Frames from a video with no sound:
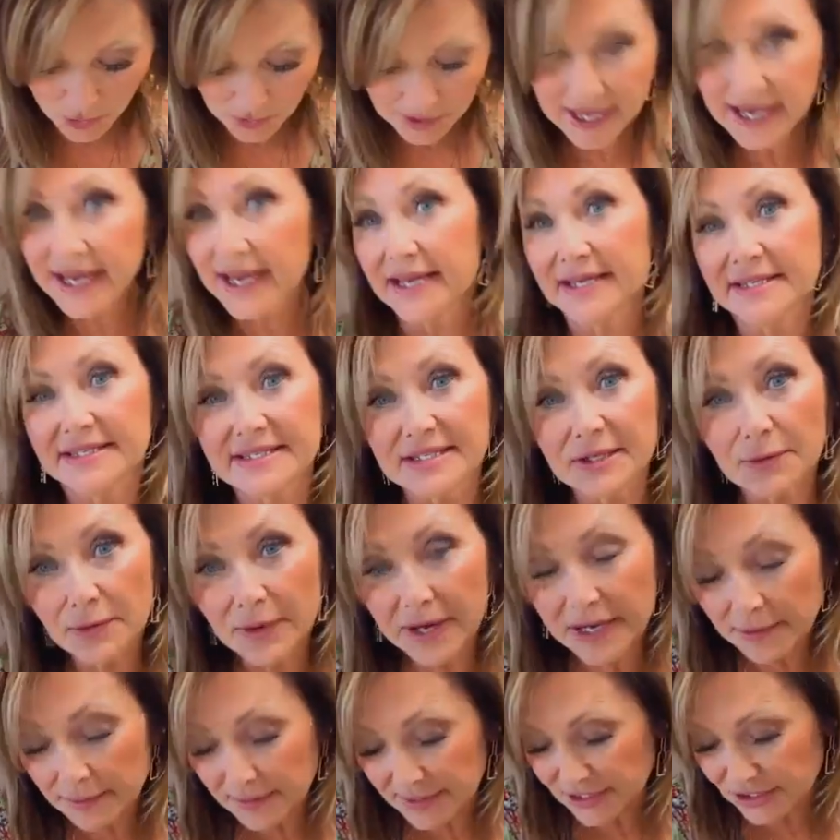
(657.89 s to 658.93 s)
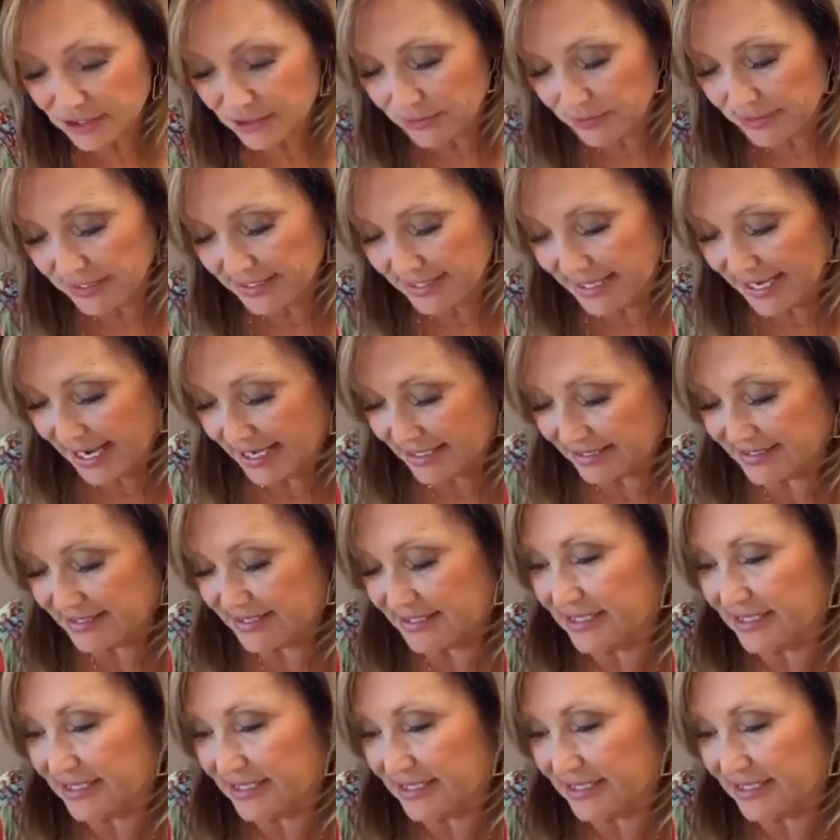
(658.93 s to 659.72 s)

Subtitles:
Okay, so what are we doing